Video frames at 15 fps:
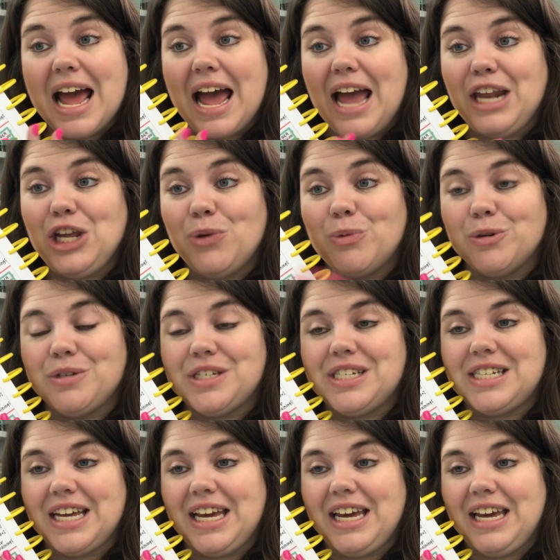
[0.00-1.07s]
and you will
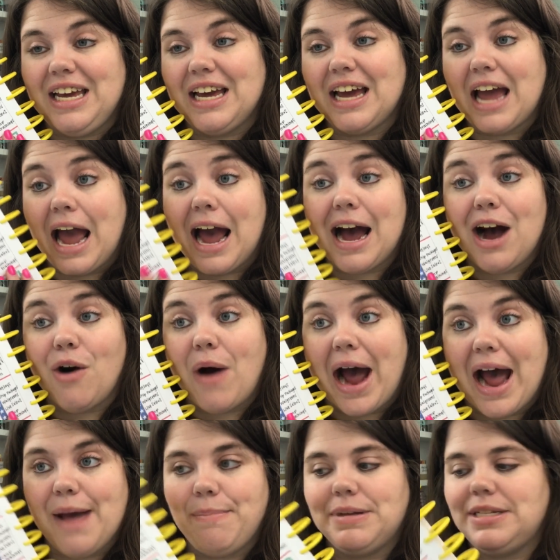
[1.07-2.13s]
see how
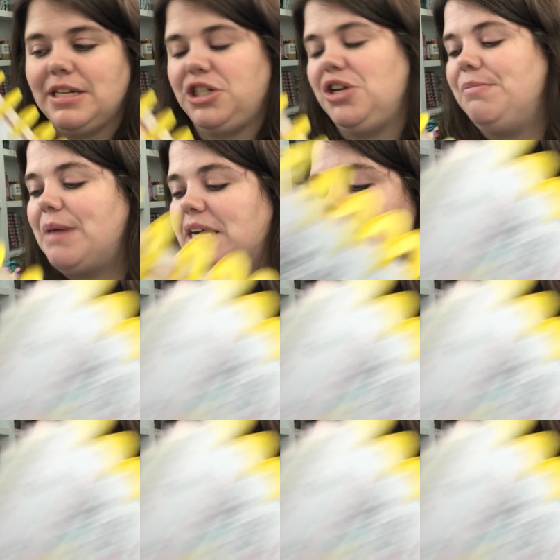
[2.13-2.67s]
I position my